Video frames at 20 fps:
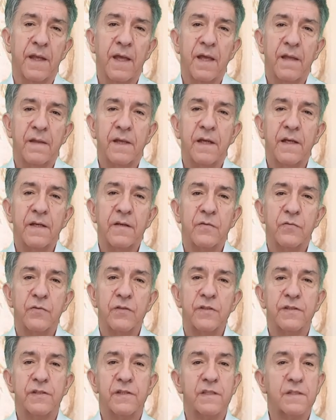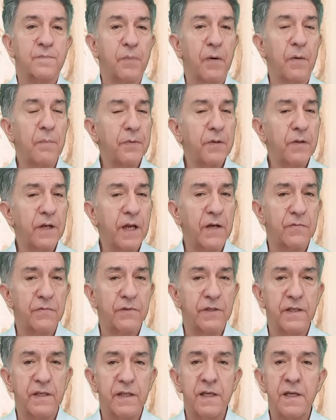that increased its
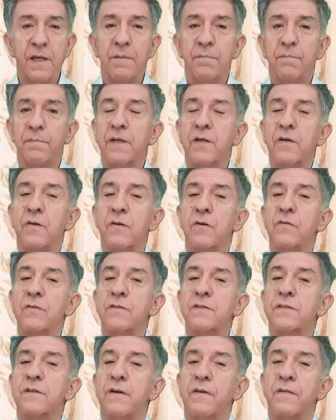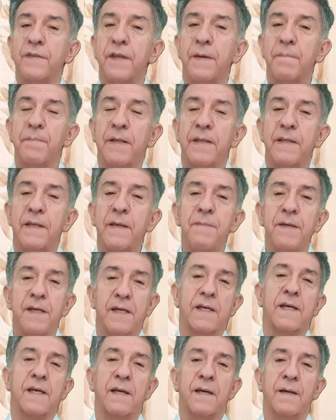popularity because of the
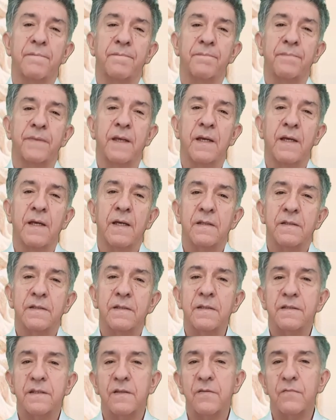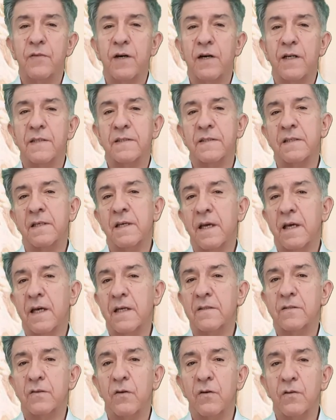pandemic, since it was
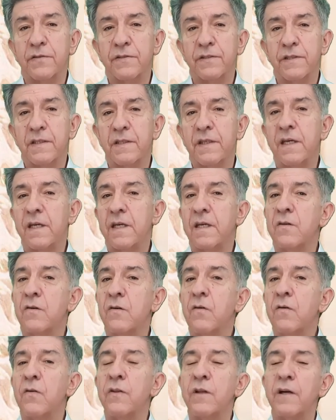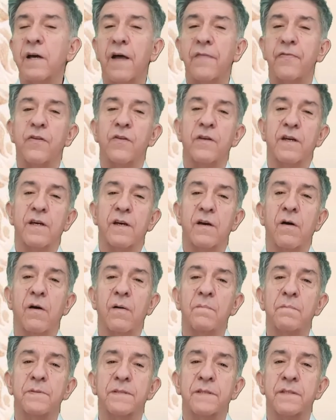exalted in all Catholic
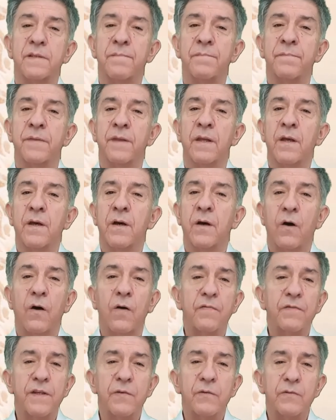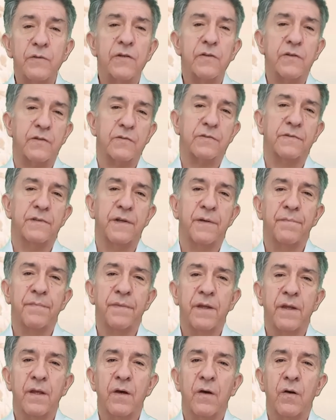homes of the world
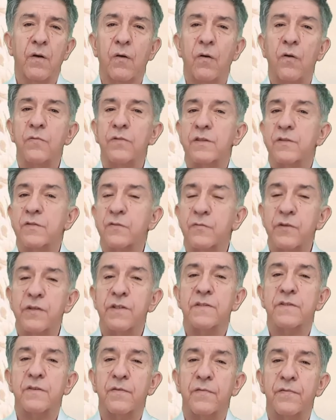on the screens of